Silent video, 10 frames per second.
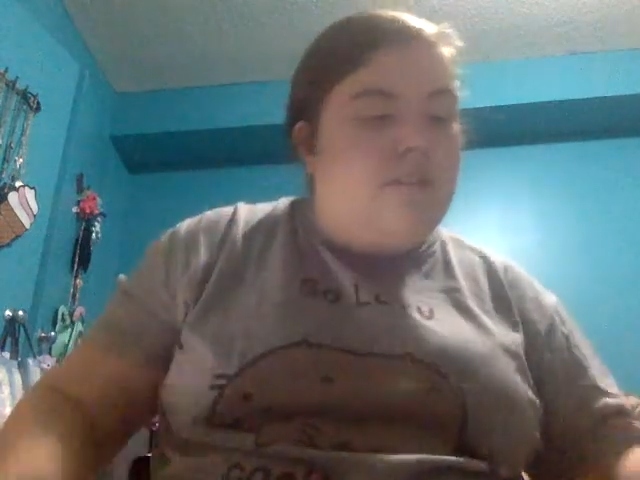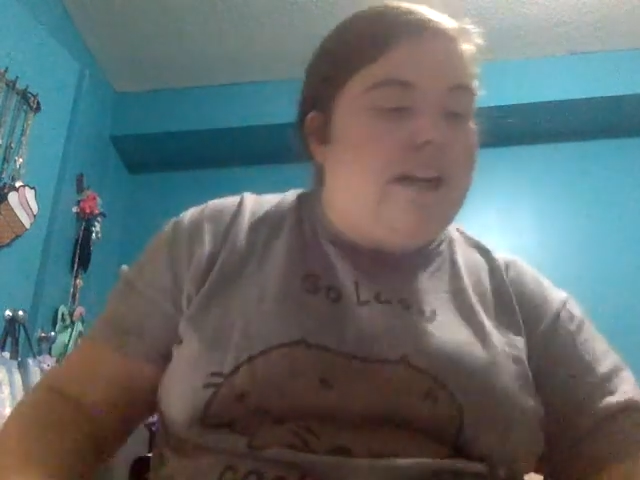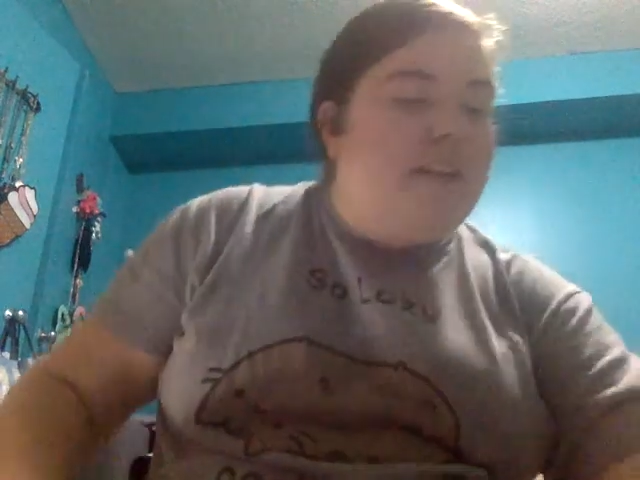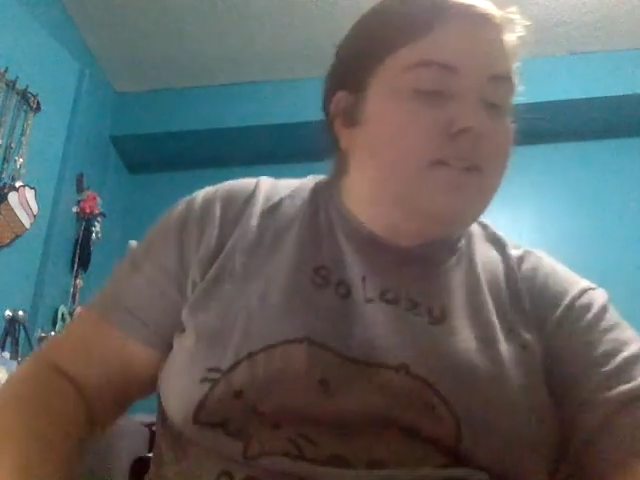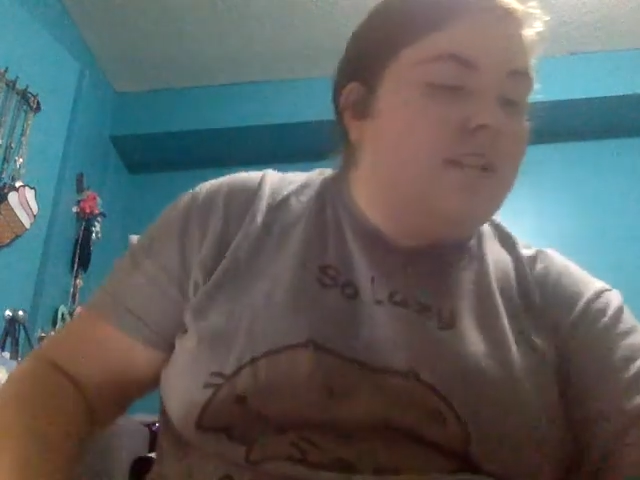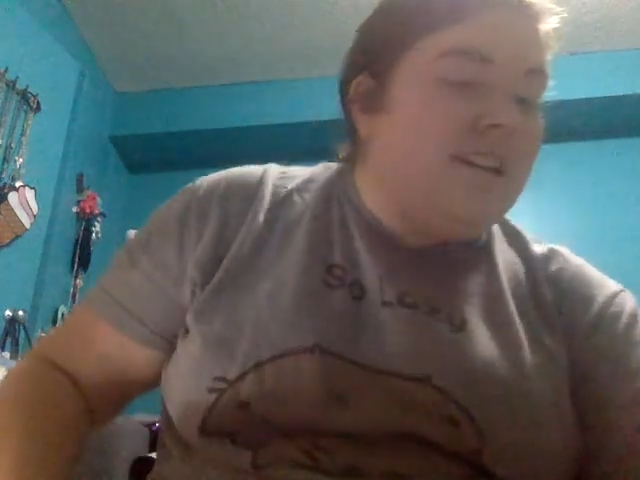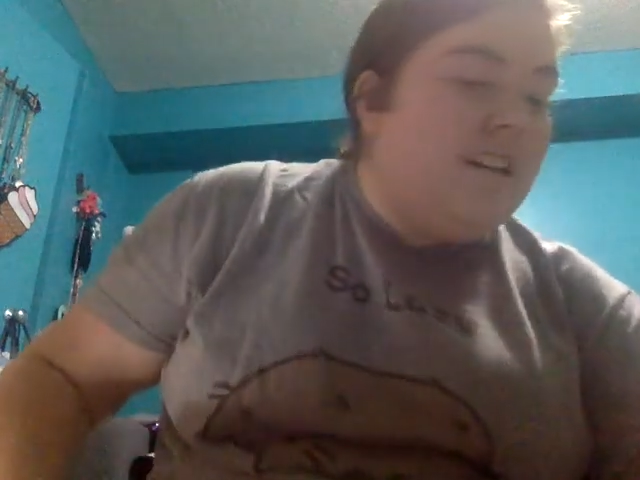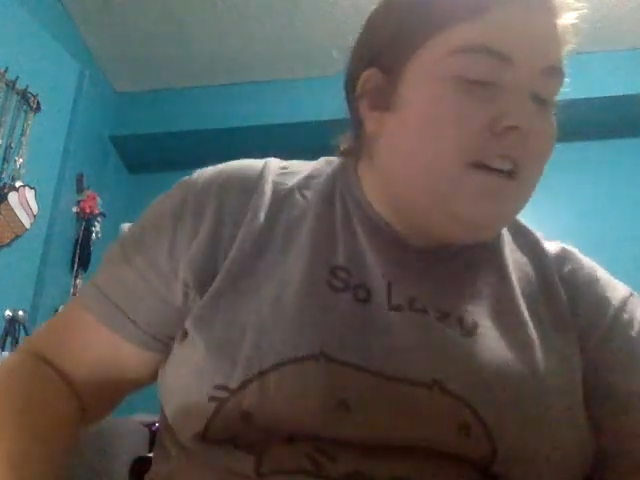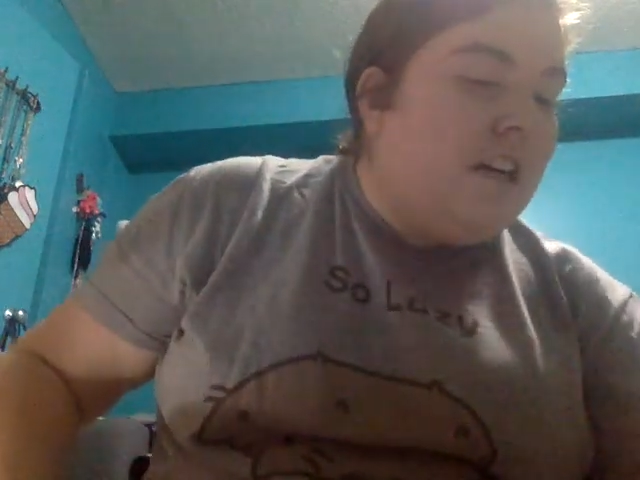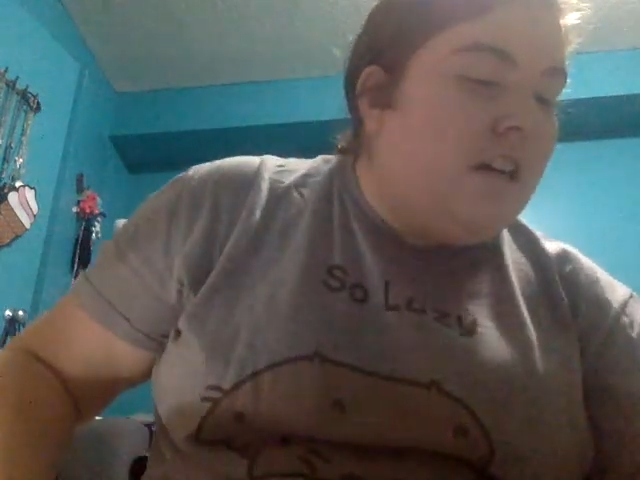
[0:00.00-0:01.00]
like
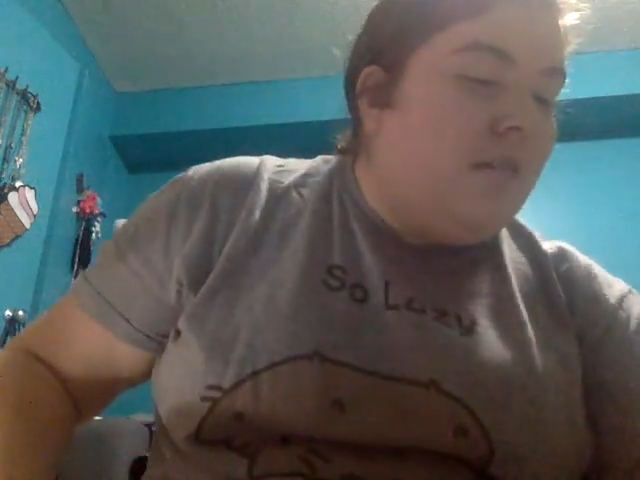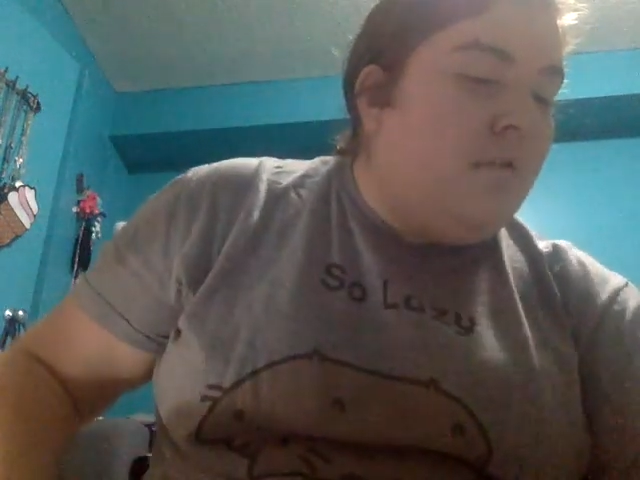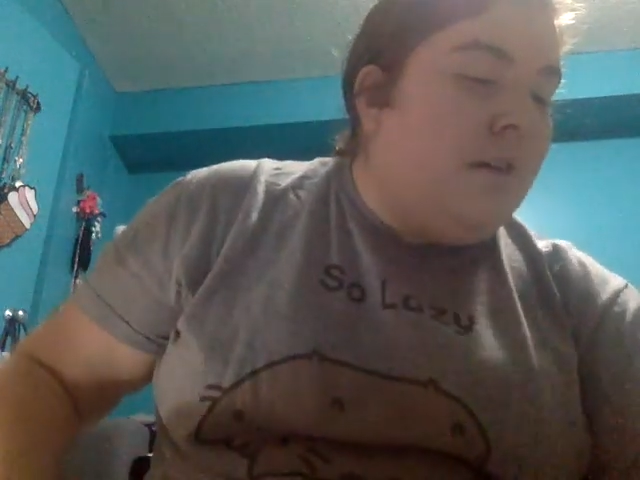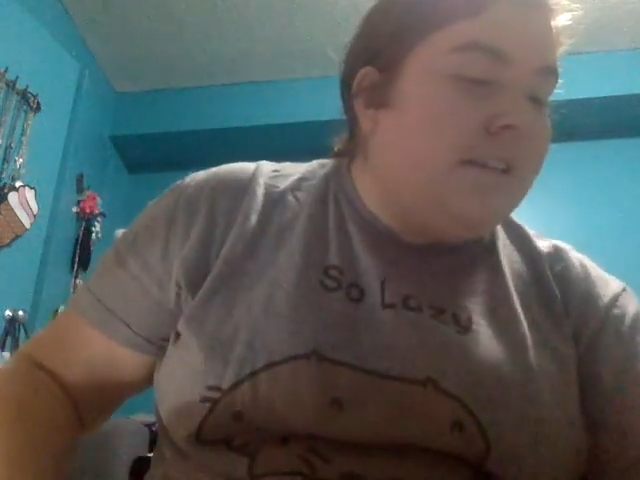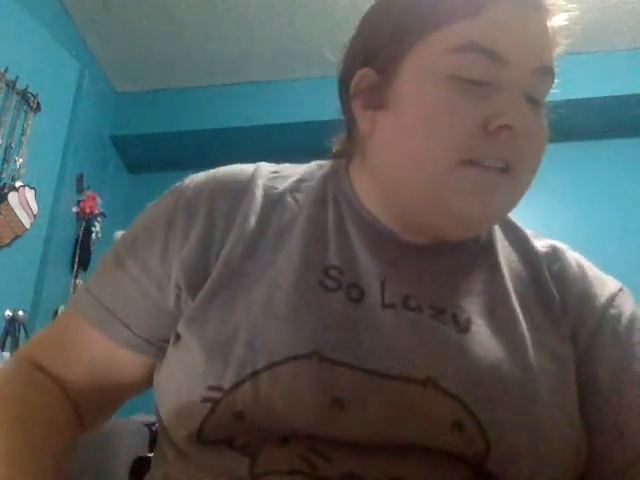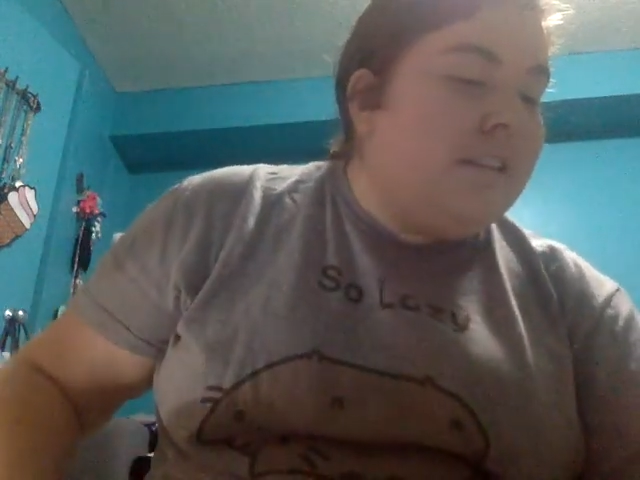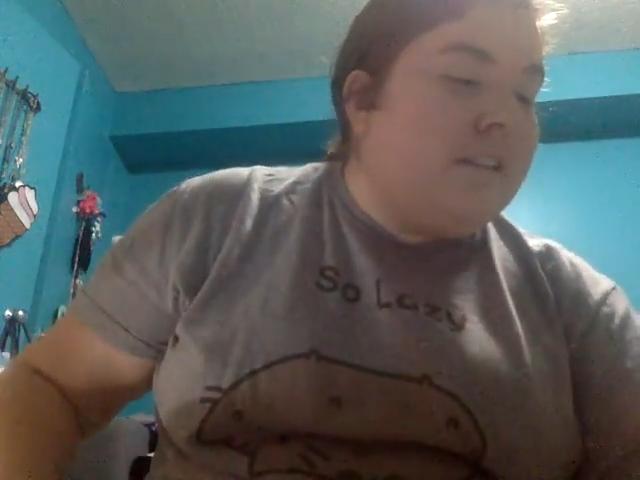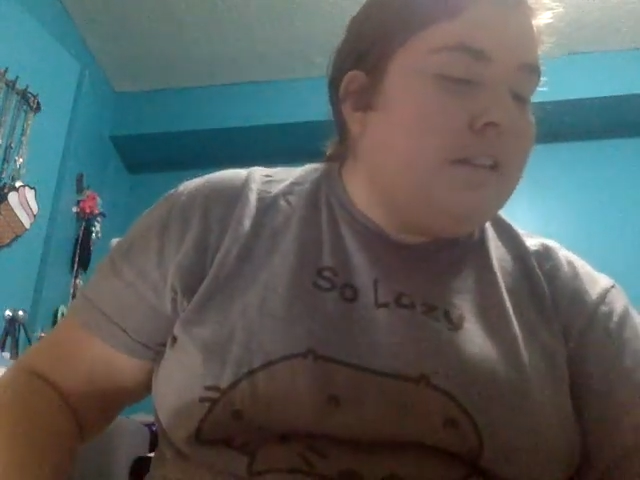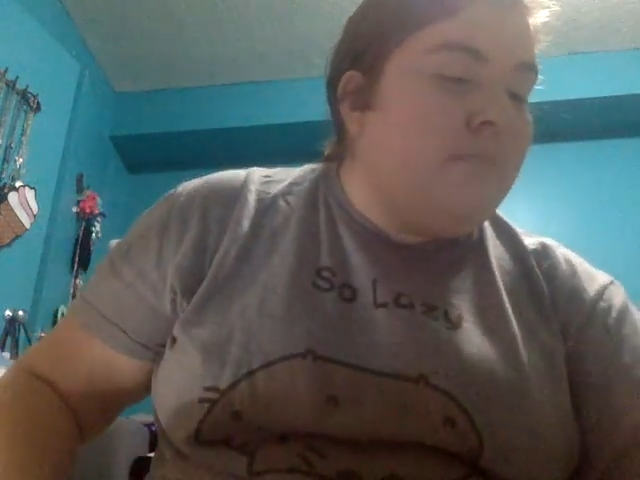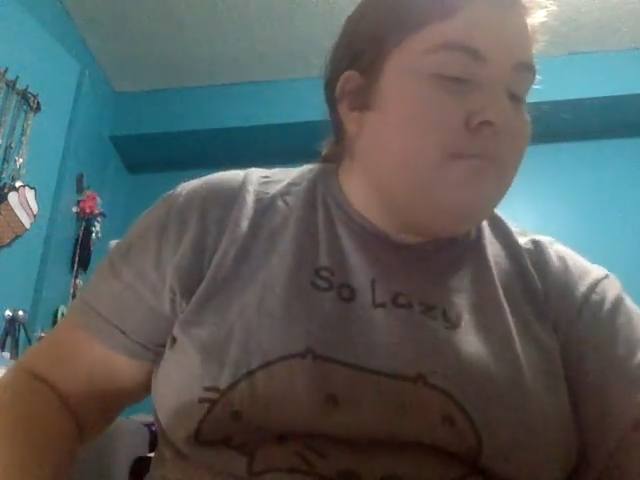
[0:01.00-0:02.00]
one
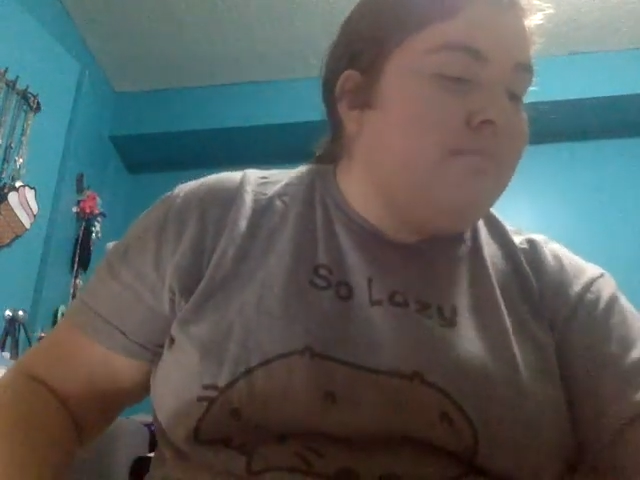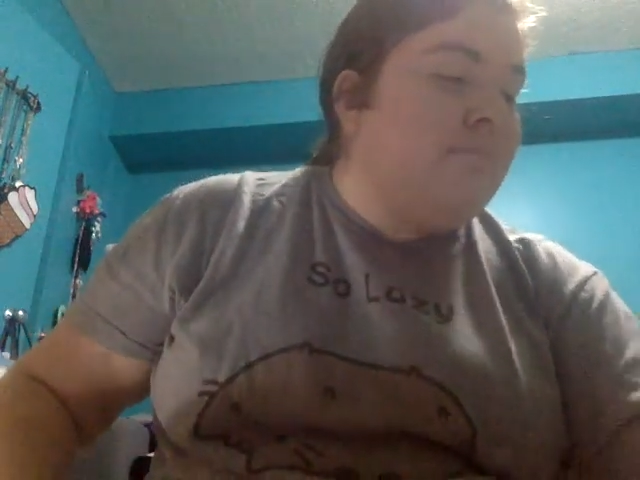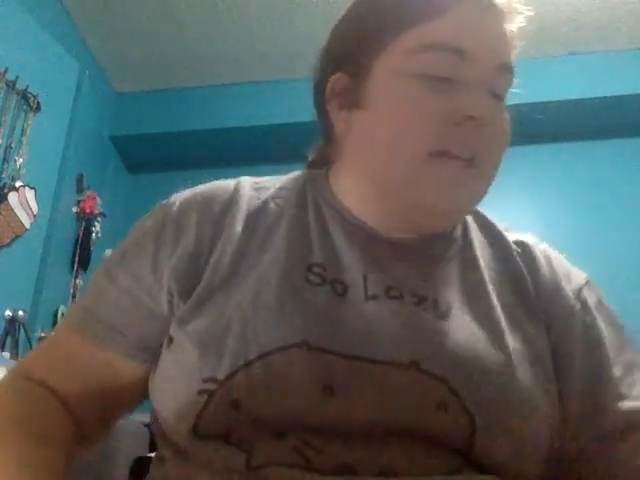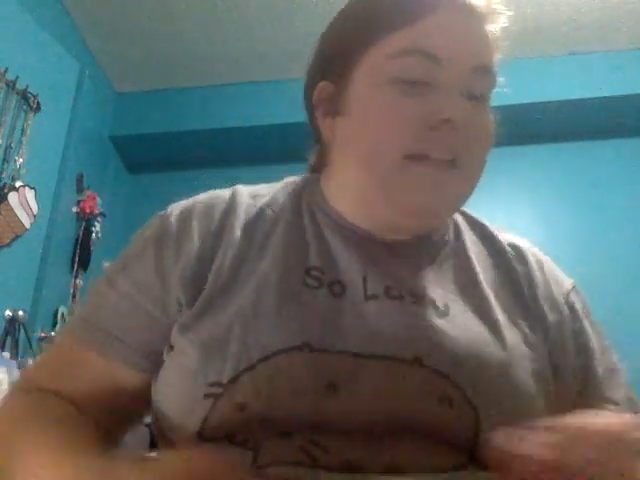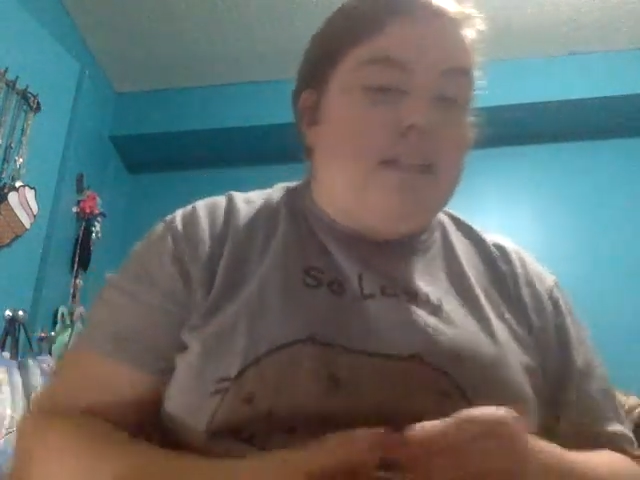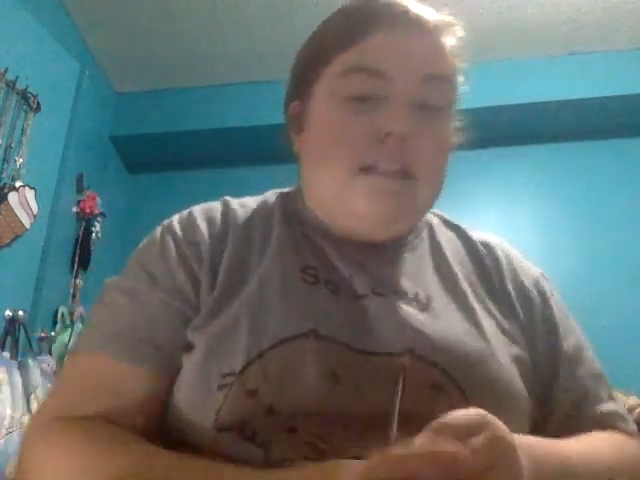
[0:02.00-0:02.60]
like